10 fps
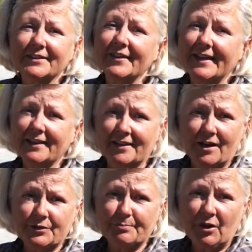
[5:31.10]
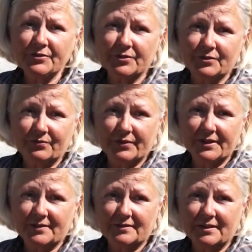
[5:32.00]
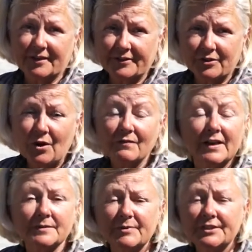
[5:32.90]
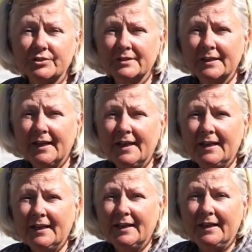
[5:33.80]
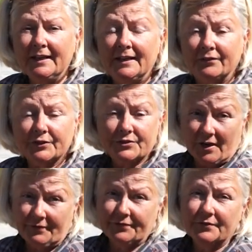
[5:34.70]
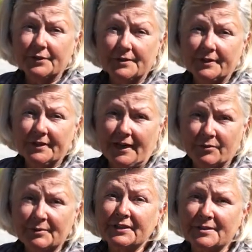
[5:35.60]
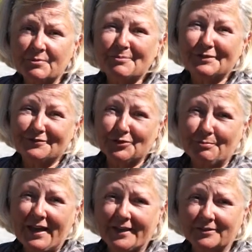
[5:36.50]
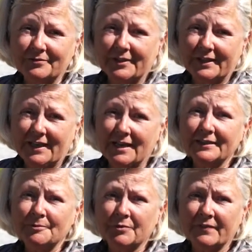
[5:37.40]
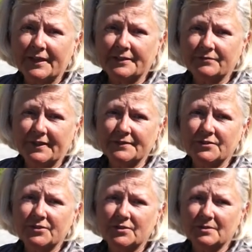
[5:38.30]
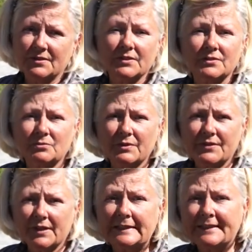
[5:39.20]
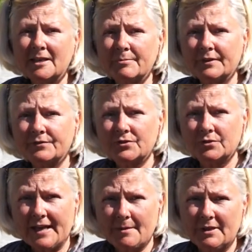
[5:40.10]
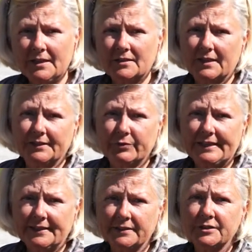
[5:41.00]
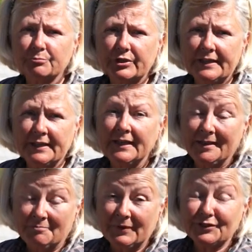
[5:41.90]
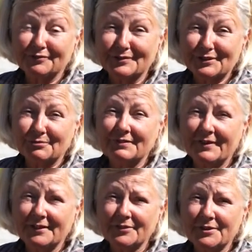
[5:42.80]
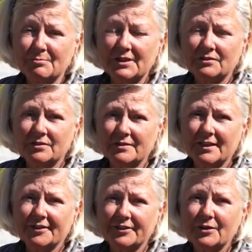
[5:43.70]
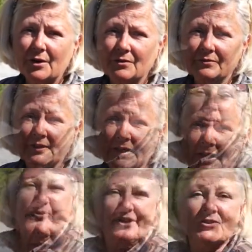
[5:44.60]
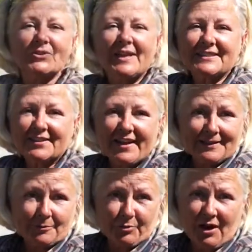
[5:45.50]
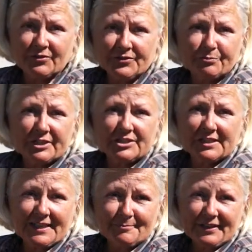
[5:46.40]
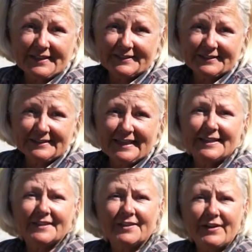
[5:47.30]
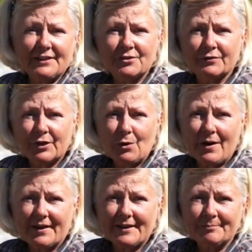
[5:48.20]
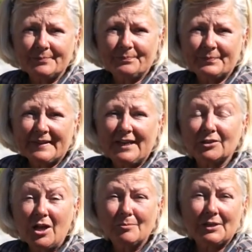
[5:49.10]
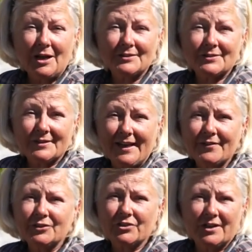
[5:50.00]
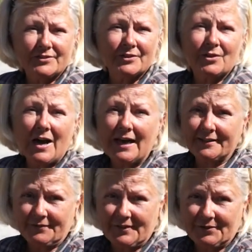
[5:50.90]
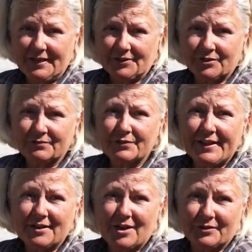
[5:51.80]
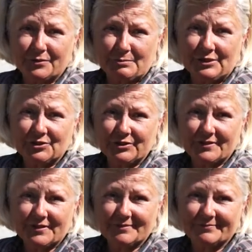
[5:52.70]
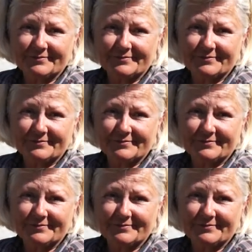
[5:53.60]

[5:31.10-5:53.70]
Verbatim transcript: to thank our sponsors for this Sea Cove expedition. First off, the government and the people of Japan who very kindly provided funds to assist with the cleanup of tsunami-related debris, much of which we found on the beach at Sea Cove. We'd also like to thank the province of British Columbia, the Vancouver Aquarium, Loblaws, and the Johnson Ohana Foundation for their contributions.